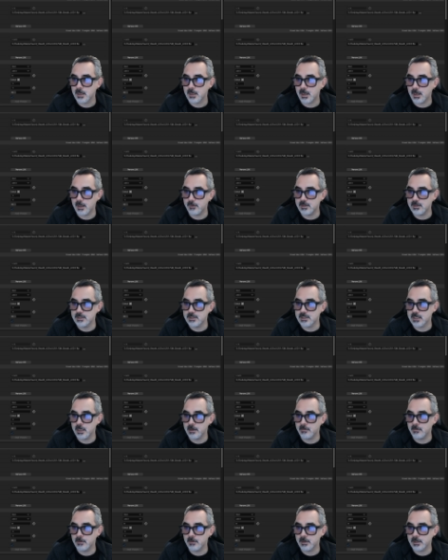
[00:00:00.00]
At this
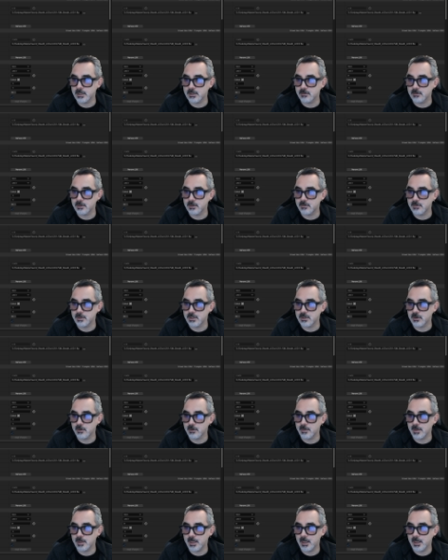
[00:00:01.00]
level, is going to be showing
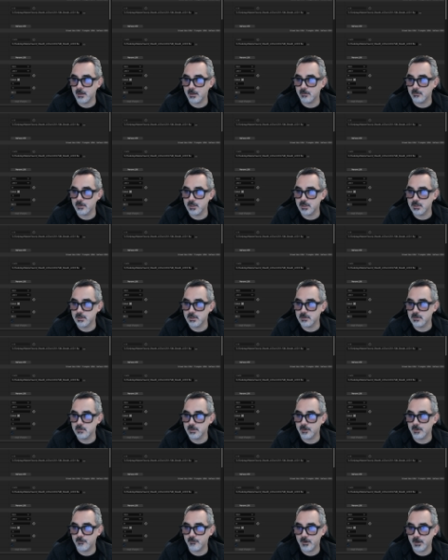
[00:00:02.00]
me the LOD2.
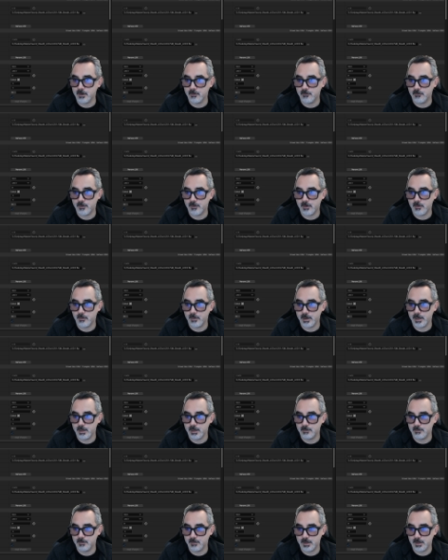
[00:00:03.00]
And if I go far
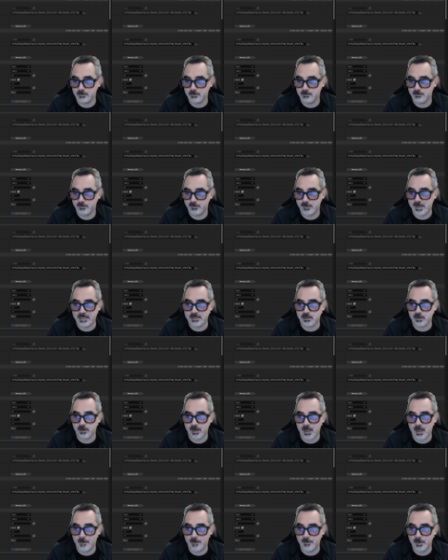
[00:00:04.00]
away, that's going to
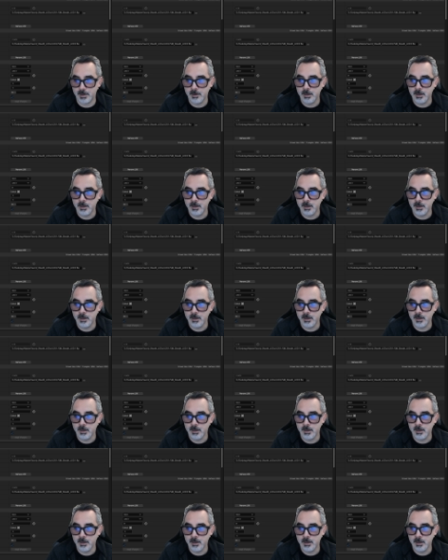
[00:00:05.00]
happen.